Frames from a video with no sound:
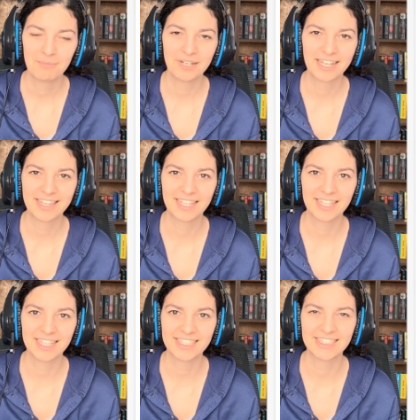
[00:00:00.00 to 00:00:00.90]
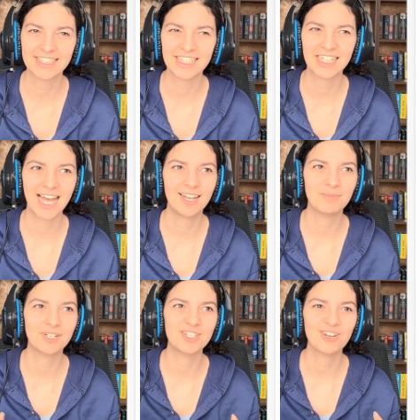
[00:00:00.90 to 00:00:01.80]
but I think that there's a certain
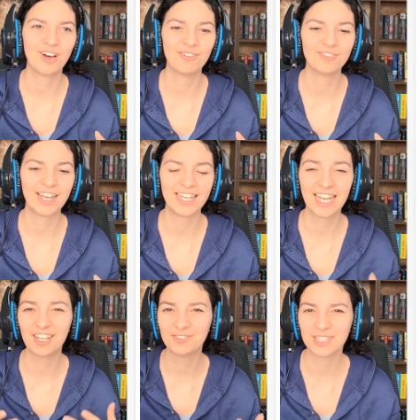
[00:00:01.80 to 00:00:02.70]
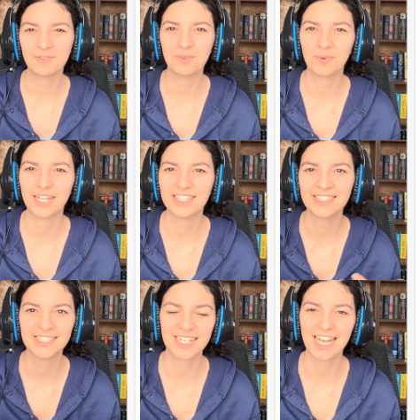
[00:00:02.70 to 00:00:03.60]
element of a lack of
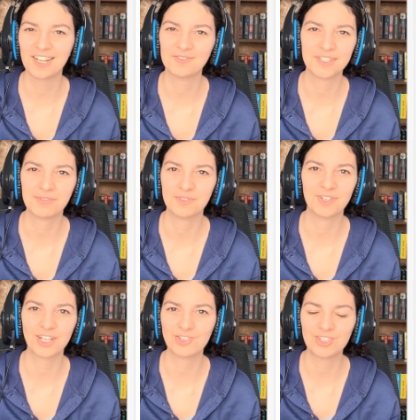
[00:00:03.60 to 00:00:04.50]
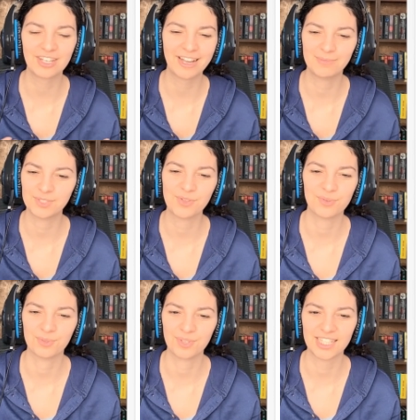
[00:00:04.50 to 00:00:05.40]
self-awareness and a lack of self-reflection that comes
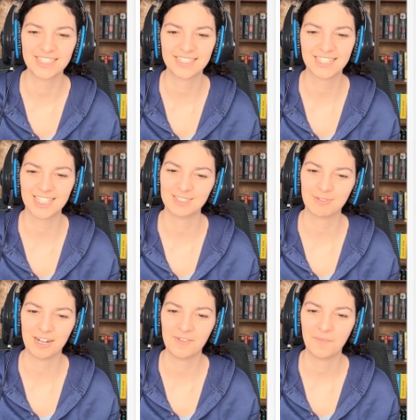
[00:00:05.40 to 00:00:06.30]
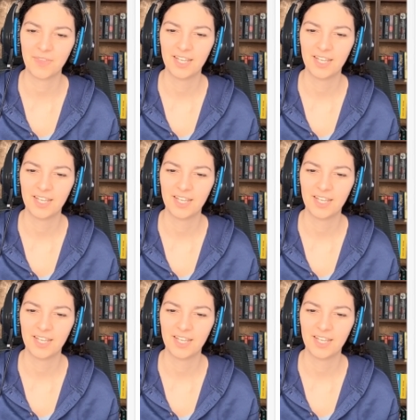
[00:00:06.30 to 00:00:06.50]
through this as well.